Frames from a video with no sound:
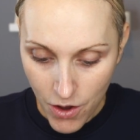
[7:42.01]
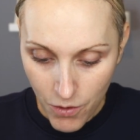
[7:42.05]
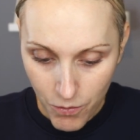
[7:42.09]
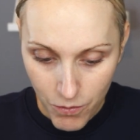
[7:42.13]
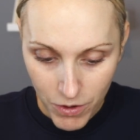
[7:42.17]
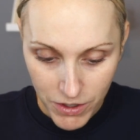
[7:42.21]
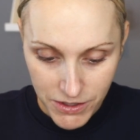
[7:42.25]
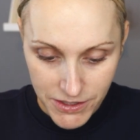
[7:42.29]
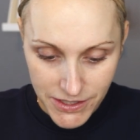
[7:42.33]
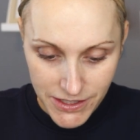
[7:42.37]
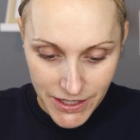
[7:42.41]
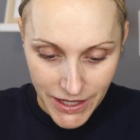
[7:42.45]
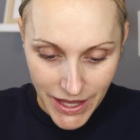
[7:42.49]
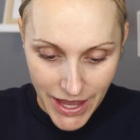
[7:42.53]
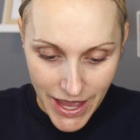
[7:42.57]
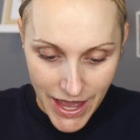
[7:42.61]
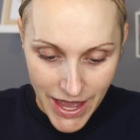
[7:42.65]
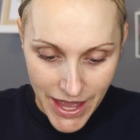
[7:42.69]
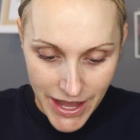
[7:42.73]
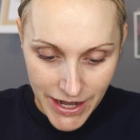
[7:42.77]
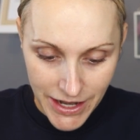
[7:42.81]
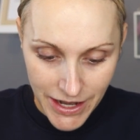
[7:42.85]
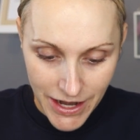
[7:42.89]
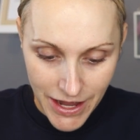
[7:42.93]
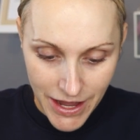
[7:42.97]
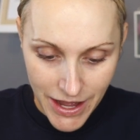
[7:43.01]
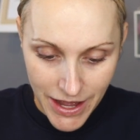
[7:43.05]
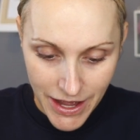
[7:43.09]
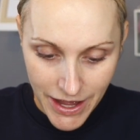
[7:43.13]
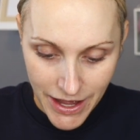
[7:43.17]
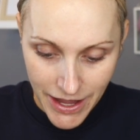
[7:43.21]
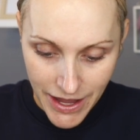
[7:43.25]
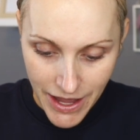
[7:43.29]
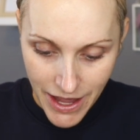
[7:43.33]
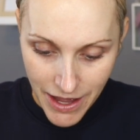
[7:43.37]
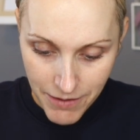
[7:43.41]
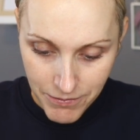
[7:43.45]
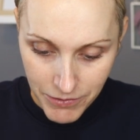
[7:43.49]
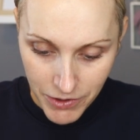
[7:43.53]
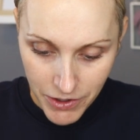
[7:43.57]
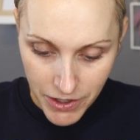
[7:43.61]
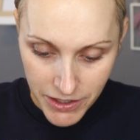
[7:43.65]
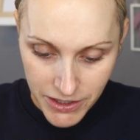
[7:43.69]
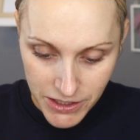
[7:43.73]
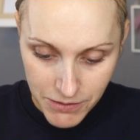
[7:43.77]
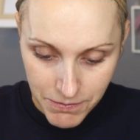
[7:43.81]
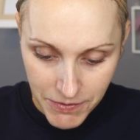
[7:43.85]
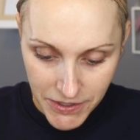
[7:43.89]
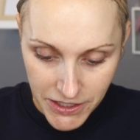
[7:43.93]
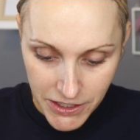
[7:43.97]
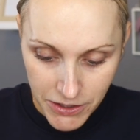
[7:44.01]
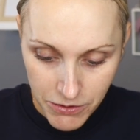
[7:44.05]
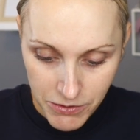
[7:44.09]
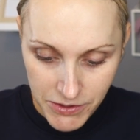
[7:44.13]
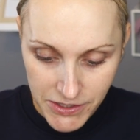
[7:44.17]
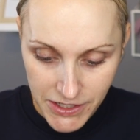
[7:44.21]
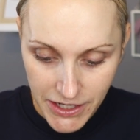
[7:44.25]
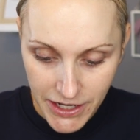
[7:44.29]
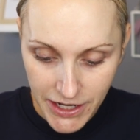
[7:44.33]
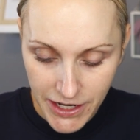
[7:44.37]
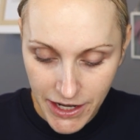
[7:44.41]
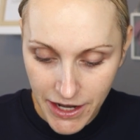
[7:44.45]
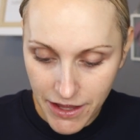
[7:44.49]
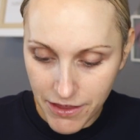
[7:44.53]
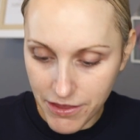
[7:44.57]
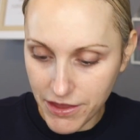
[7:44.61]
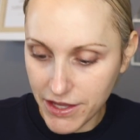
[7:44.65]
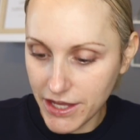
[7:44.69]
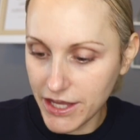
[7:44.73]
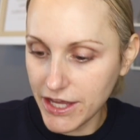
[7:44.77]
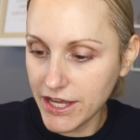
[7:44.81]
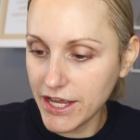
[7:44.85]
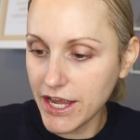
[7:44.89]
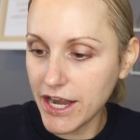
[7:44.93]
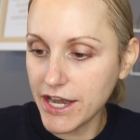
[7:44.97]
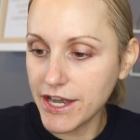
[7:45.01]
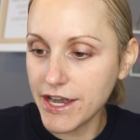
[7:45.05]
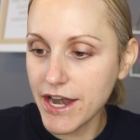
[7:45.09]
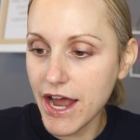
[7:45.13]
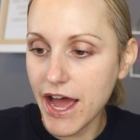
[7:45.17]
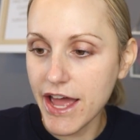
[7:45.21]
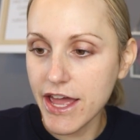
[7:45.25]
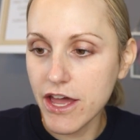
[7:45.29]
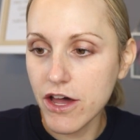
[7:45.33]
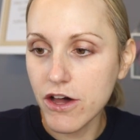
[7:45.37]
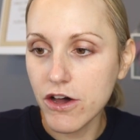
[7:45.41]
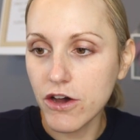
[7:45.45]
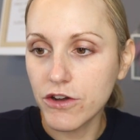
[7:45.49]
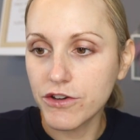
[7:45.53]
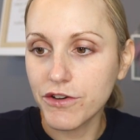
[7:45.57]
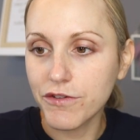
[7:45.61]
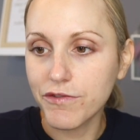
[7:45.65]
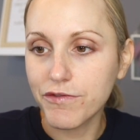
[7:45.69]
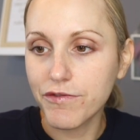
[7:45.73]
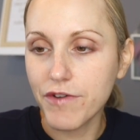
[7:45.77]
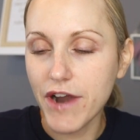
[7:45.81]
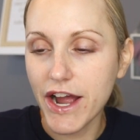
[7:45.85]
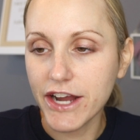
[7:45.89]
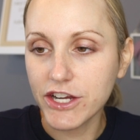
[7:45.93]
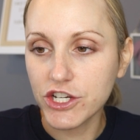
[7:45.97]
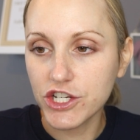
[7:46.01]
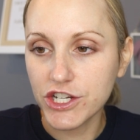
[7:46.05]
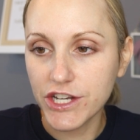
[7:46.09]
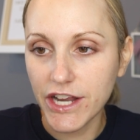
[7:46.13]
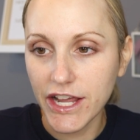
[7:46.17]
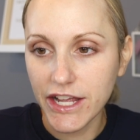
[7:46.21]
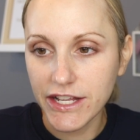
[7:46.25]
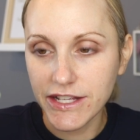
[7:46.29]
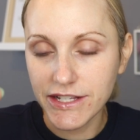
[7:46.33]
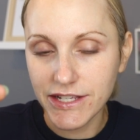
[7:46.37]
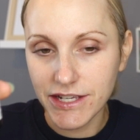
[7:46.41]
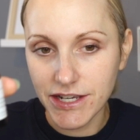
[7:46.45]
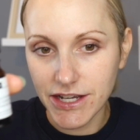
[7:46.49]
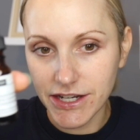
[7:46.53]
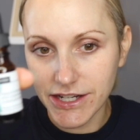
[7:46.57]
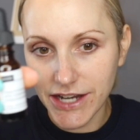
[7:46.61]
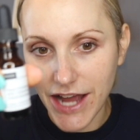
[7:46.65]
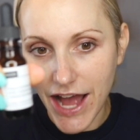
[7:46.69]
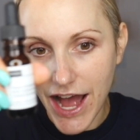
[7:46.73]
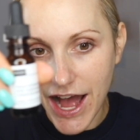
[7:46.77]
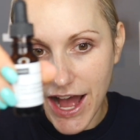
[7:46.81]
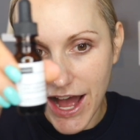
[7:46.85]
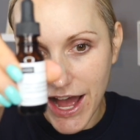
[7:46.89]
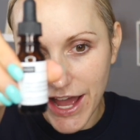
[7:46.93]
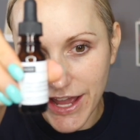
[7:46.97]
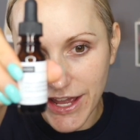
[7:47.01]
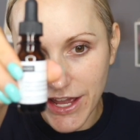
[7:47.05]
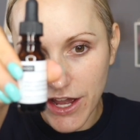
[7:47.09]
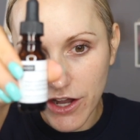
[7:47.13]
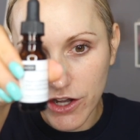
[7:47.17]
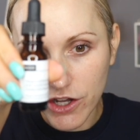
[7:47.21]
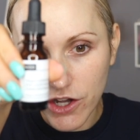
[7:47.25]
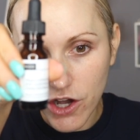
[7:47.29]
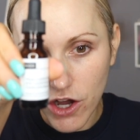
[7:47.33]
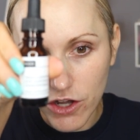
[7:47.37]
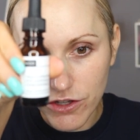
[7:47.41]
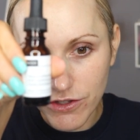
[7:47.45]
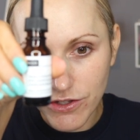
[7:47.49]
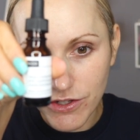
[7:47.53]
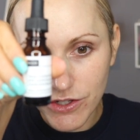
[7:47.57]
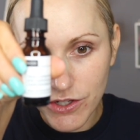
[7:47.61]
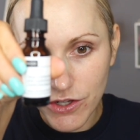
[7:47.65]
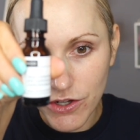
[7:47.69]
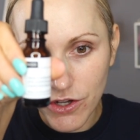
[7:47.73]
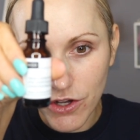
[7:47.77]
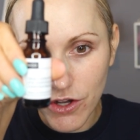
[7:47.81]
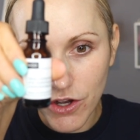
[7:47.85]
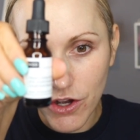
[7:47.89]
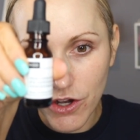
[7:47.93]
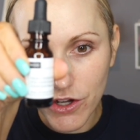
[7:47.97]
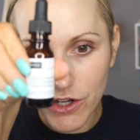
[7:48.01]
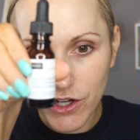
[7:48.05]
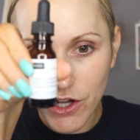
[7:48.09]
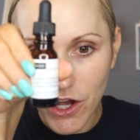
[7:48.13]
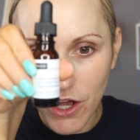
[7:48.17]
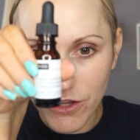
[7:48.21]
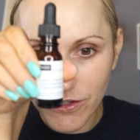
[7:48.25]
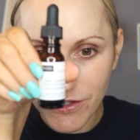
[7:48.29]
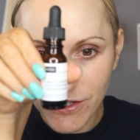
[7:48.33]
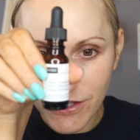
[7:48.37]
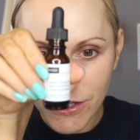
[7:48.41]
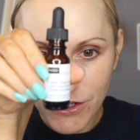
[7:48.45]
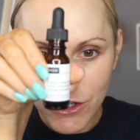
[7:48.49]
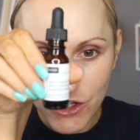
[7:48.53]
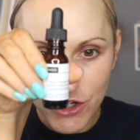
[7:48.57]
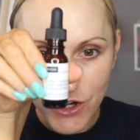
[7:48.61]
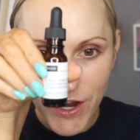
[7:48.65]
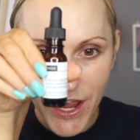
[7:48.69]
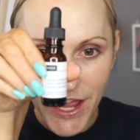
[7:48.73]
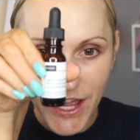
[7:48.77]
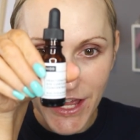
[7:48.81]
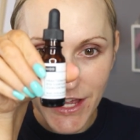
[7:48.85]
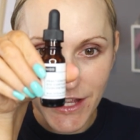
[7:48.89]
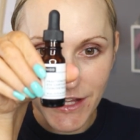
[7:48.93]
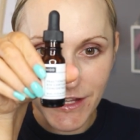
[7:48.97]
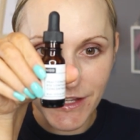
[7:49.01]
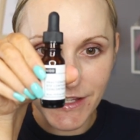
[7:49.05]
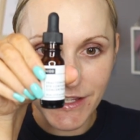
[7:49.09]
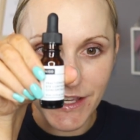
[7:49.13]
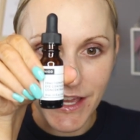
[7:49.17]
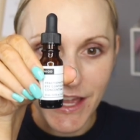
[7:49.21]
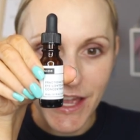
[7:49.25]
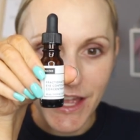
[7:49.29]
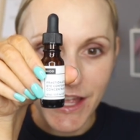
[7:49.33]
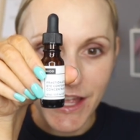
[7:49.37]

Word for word: once again, I am going to be using the NIOD Fractionated Eye Contour Concentrate.